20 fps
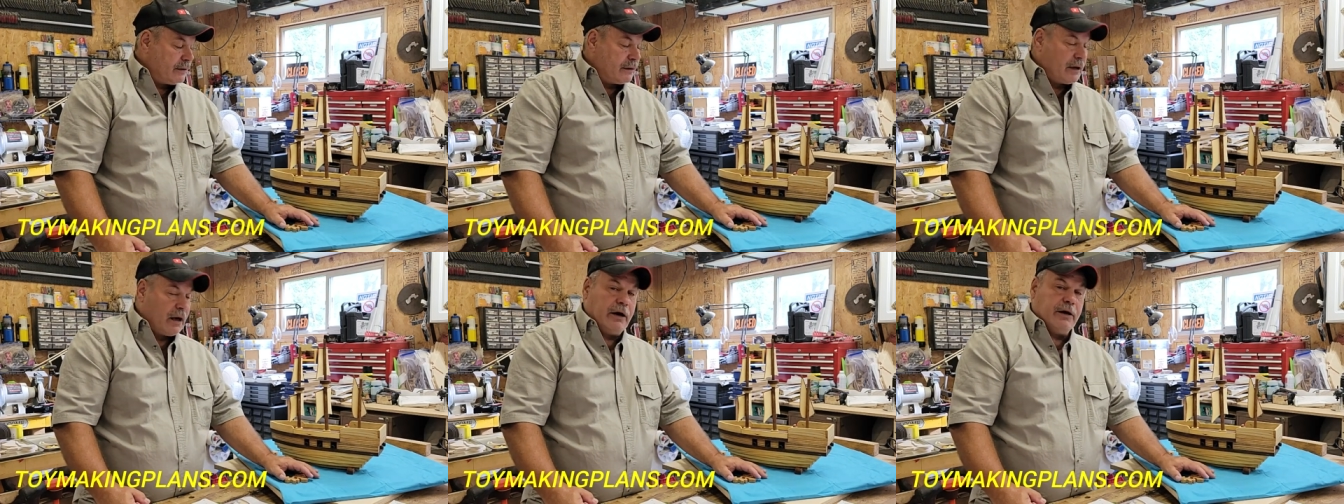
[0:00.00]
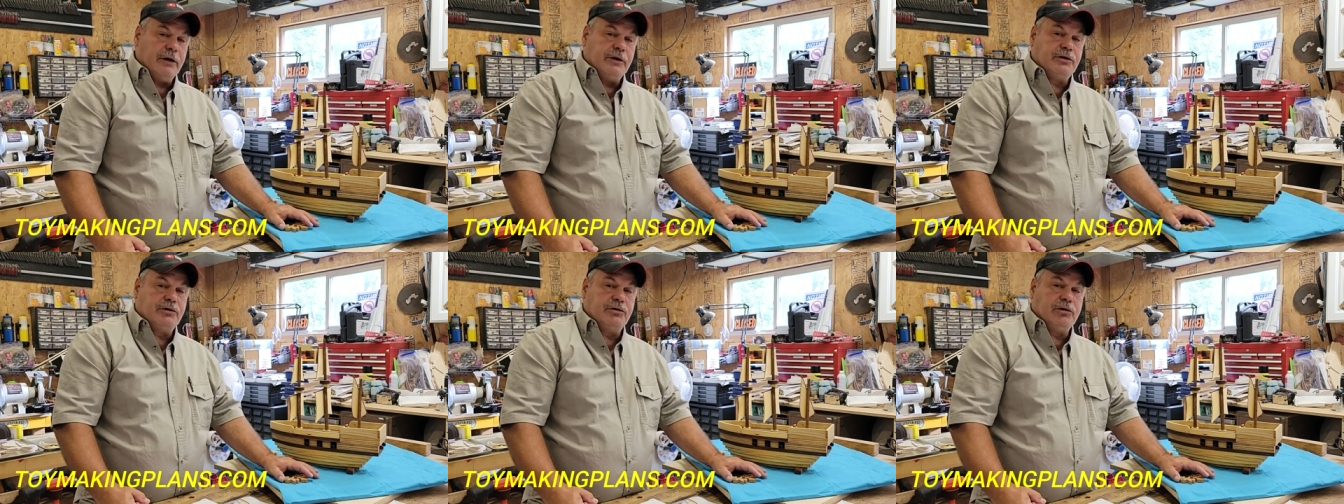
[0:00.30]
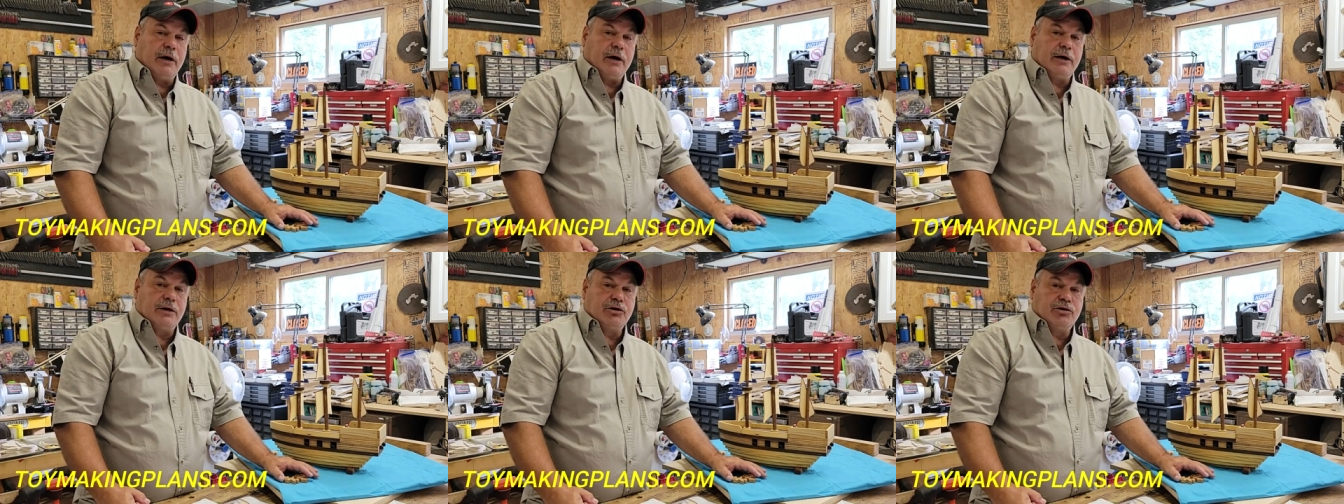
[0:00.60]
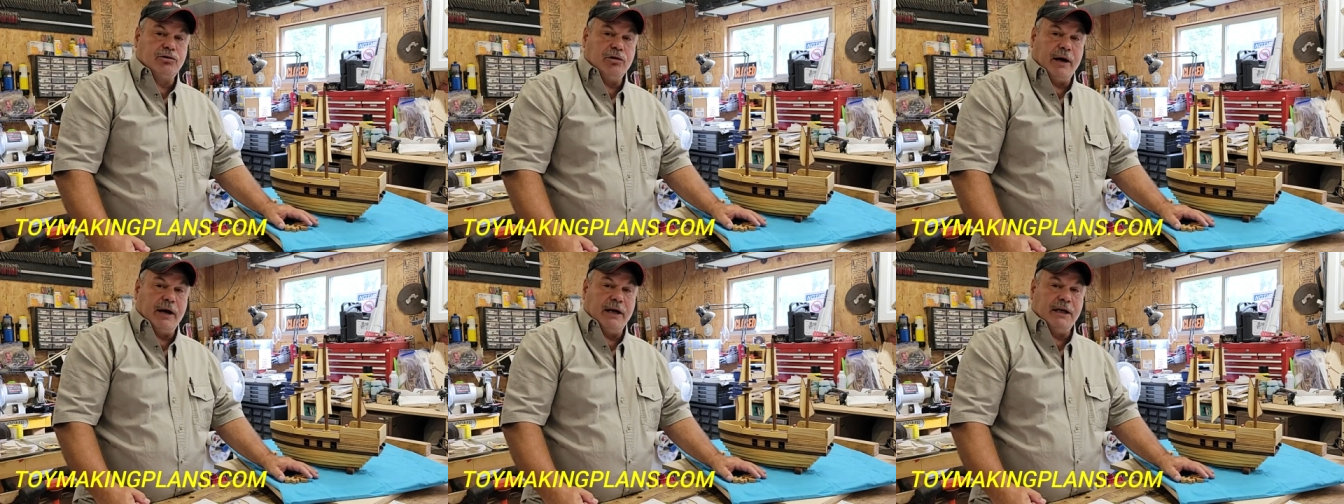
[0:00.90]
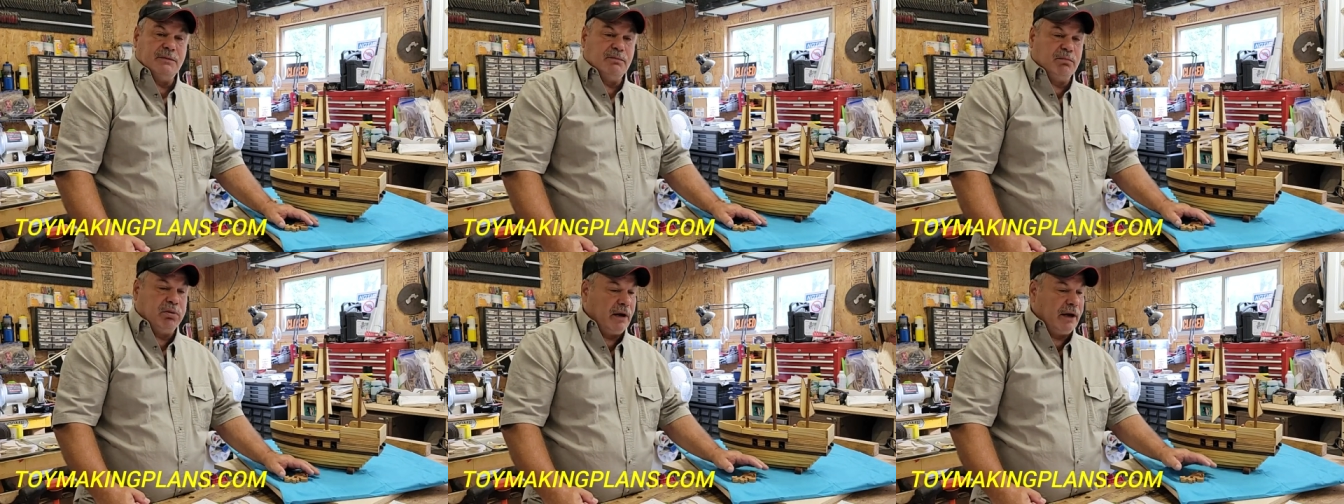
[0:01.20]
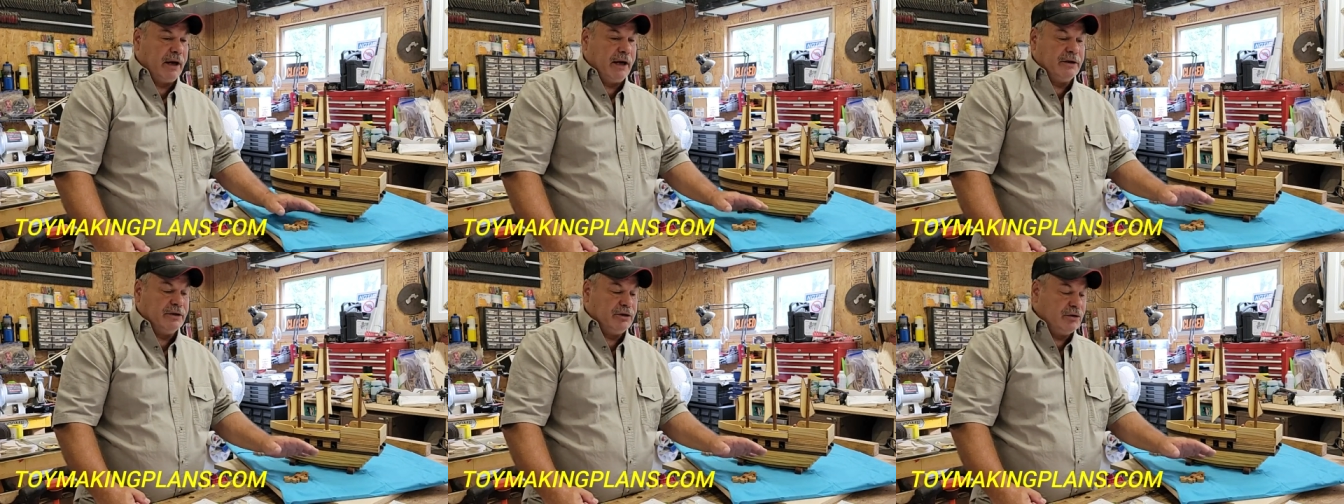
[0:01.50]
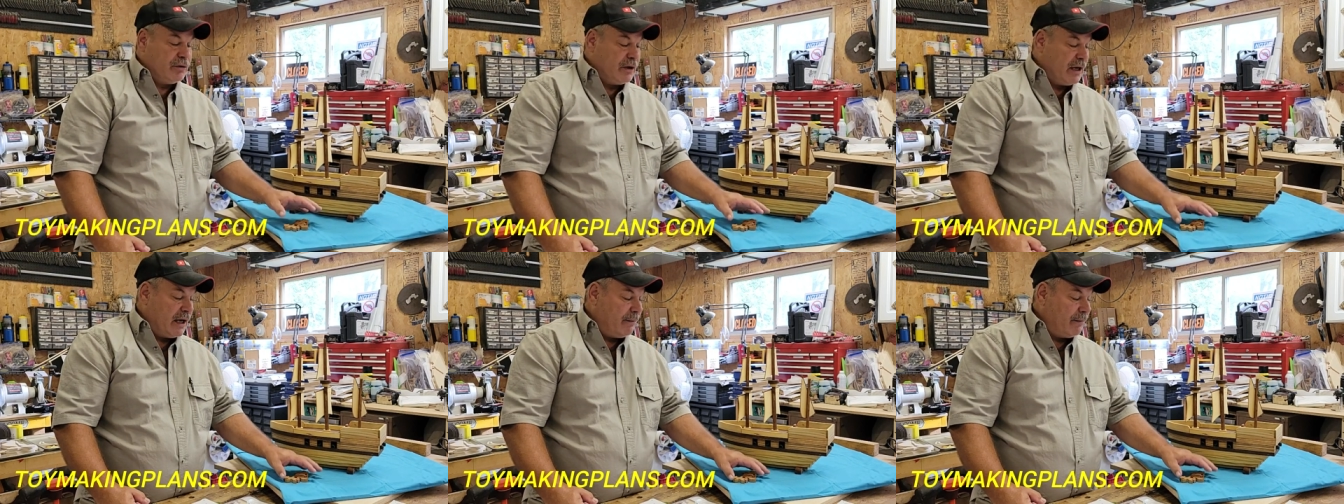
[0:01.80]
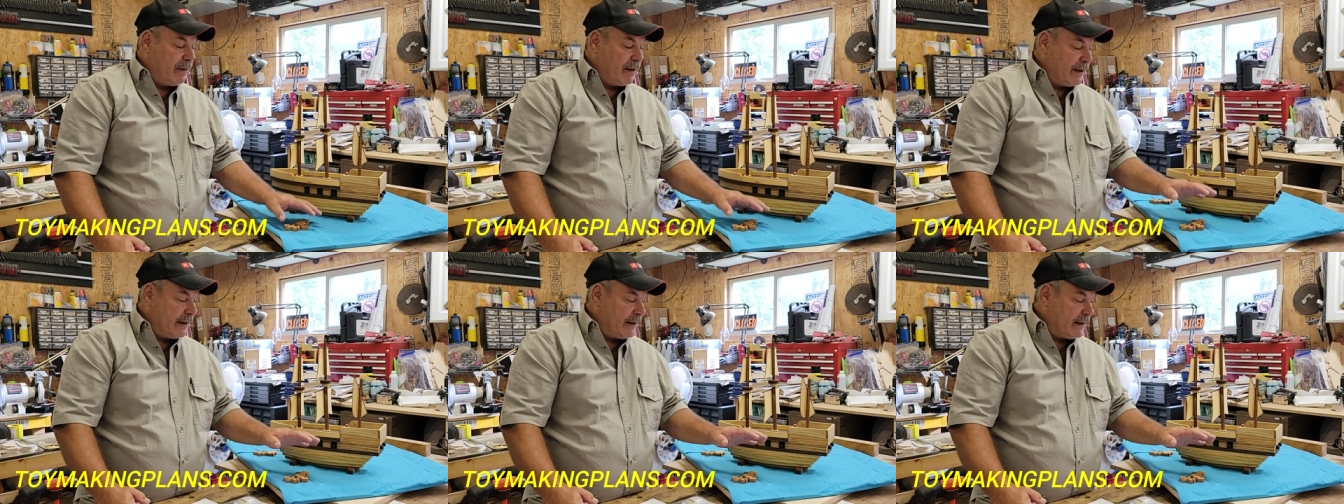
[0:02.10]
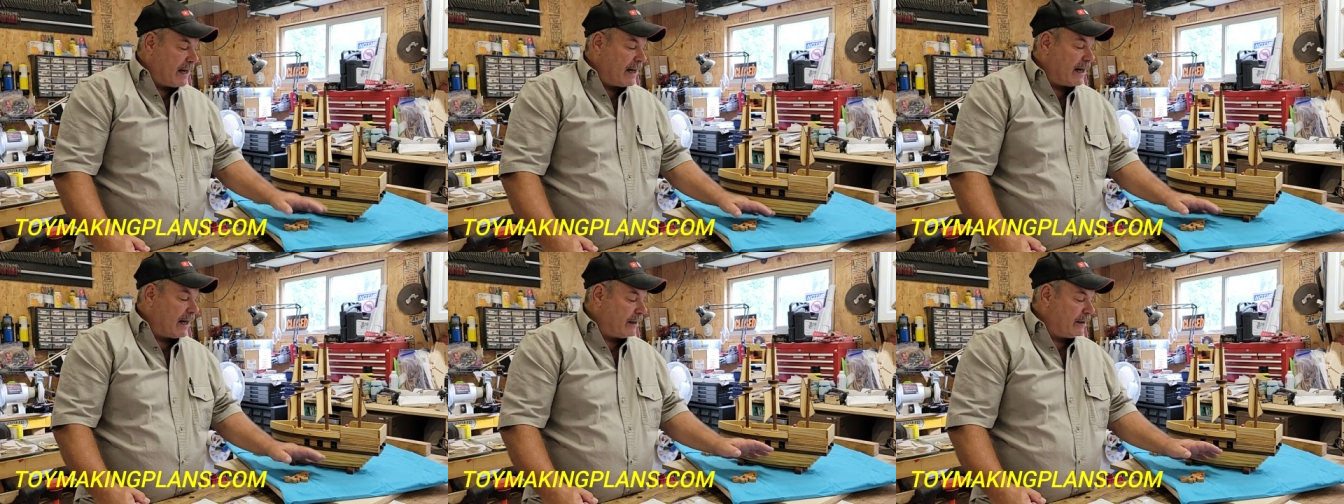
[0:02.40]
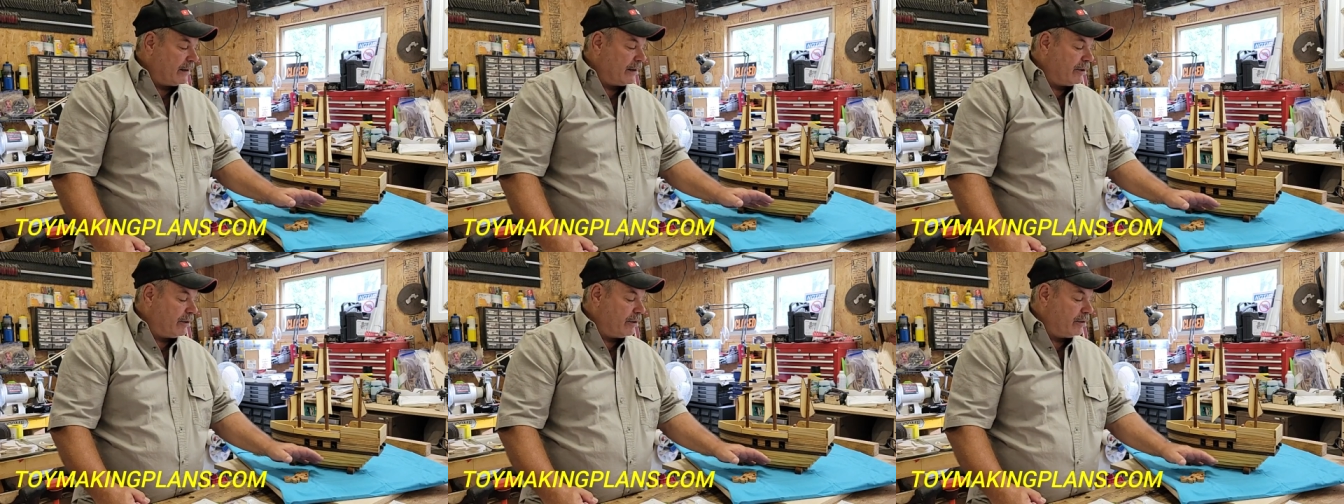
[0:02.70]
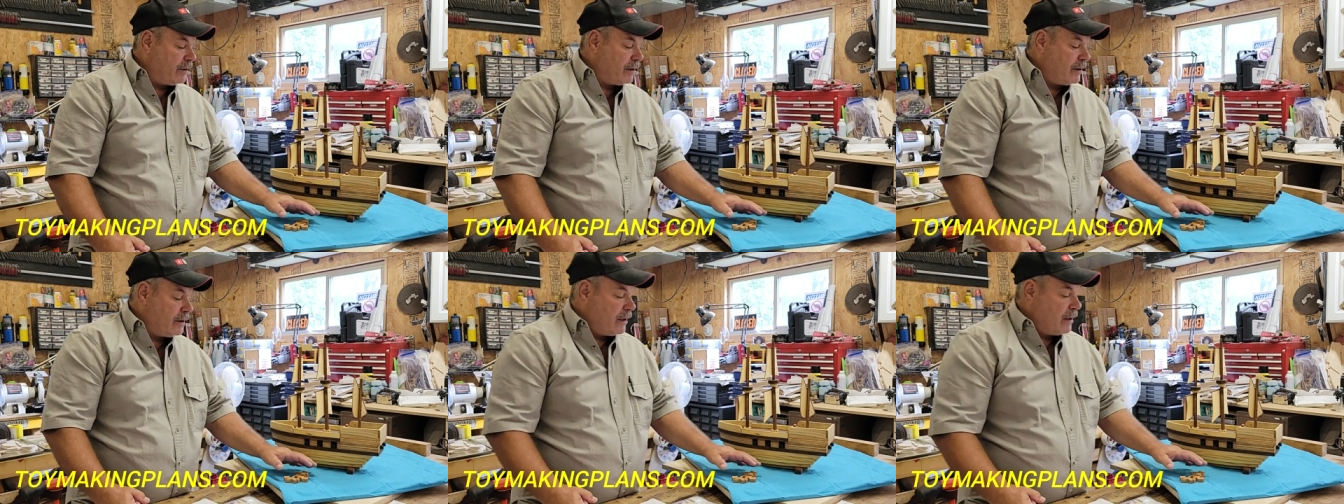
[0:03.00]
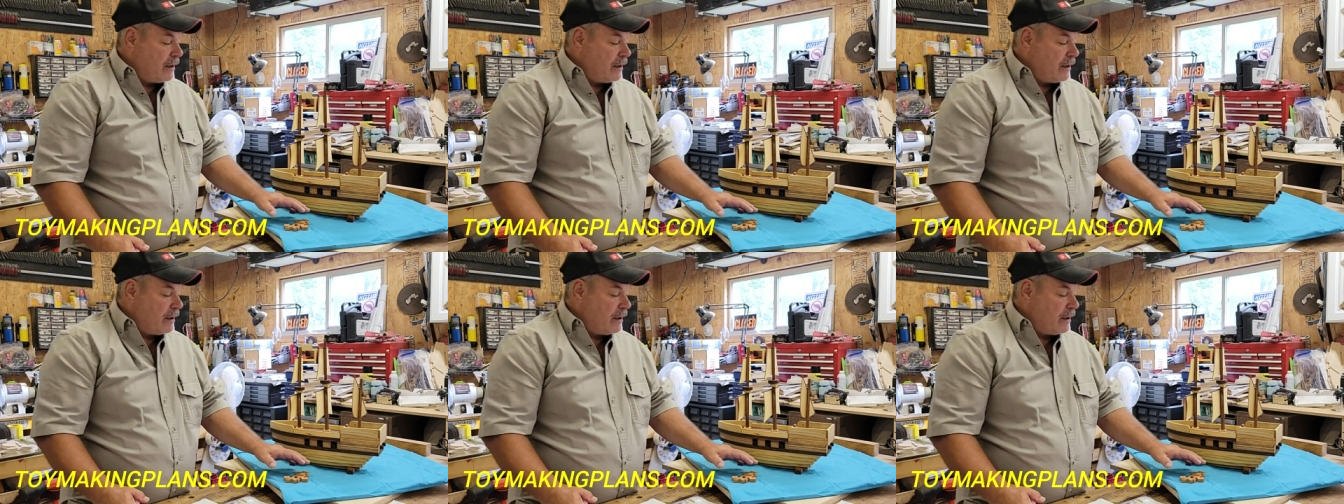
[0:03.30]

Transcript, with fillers: cars, trucks, trains, planes, you name it, they got it there.